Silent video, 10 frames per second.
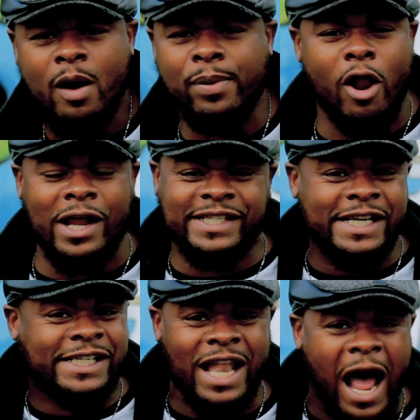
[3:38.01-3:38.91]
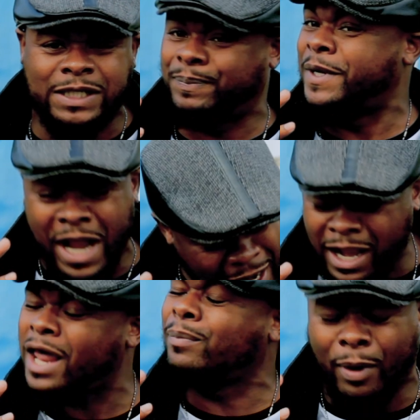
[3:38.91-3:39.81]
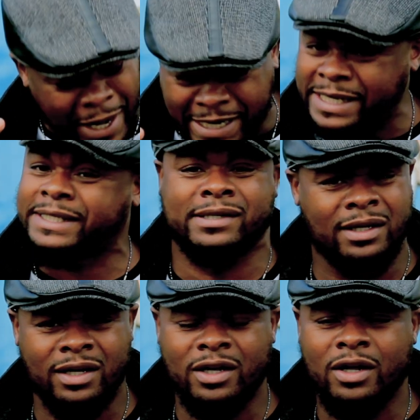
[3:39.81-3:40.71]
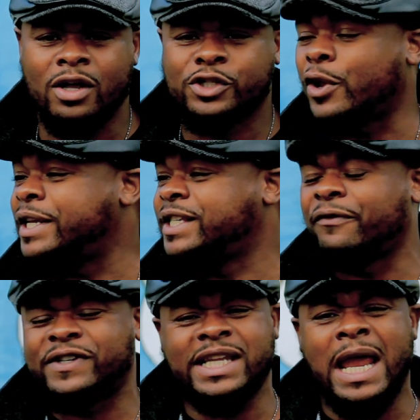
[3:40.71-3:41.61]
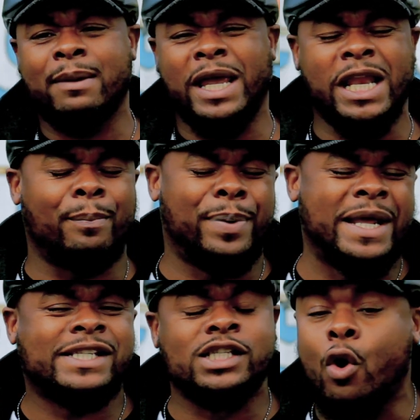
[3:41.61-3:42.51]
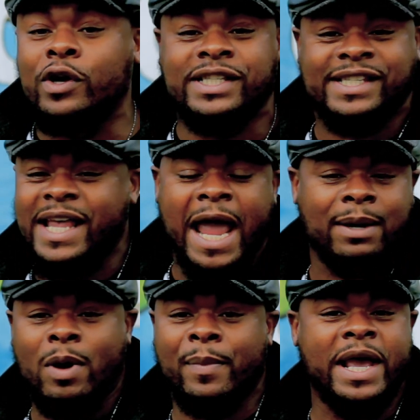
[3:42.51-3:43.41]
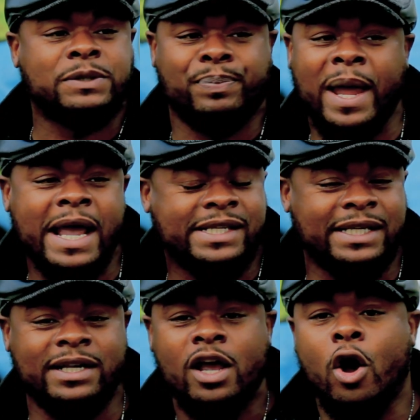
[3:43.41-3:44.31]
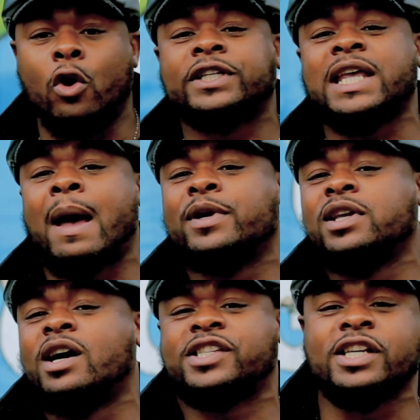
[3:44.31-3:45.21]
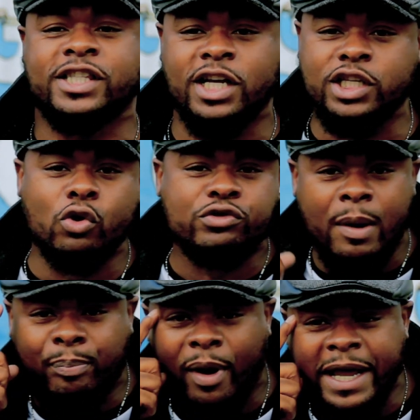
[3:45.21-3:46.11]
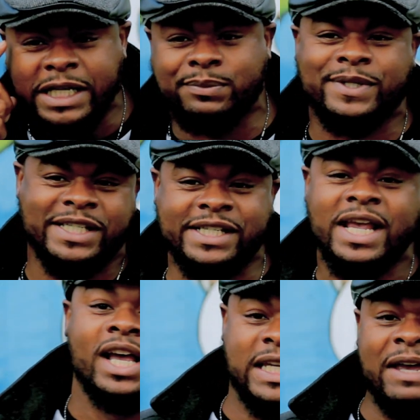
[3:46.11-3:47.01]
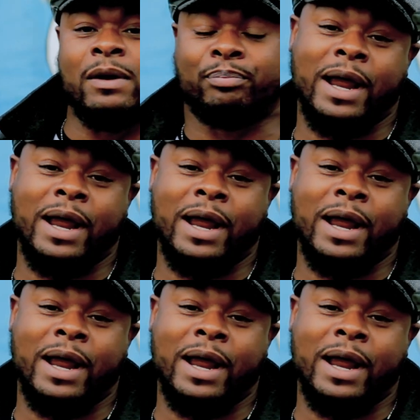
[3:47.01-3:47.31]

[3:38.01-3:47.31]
but all I see is locks, but not a lot of brains. So their self-esteem end up being as low as the sag in my man's pants, and only time a young sister use her brain is when she's giving